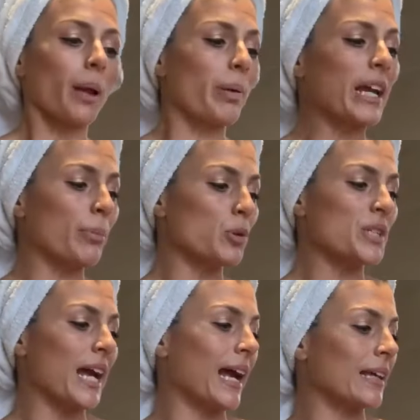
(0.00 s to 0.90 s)
pick up your
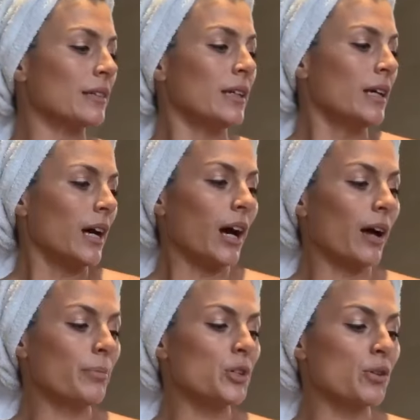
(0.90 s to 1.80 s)
tan.
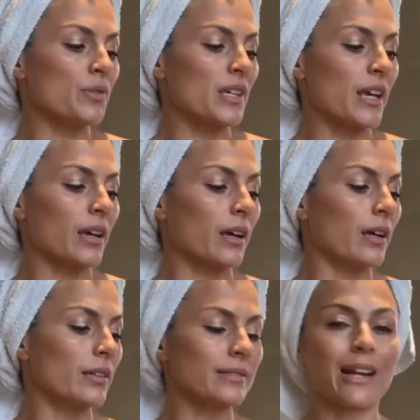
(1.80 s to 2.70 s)
I'm using
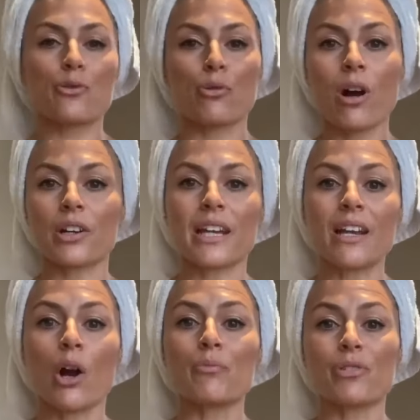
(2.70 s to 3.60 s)
natural honey.
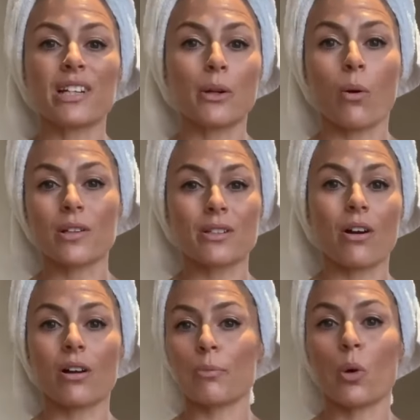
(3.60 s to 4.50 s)
I'm really quite
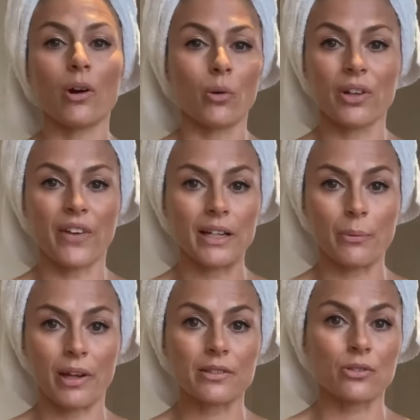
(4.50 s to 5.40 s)
dark. I'm quite olive
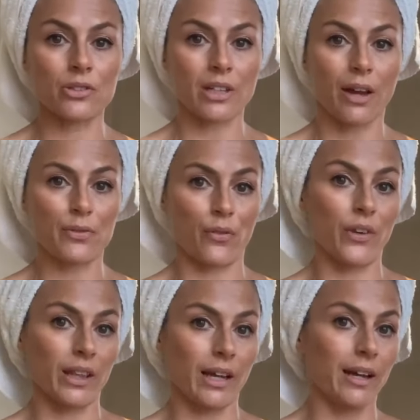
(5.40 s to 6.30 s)
anyway, so you're just going to have to
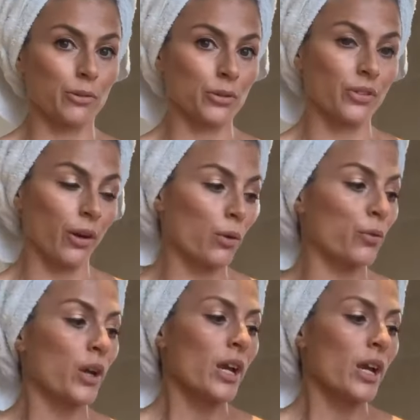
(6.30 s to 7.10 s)
figure that out yourself.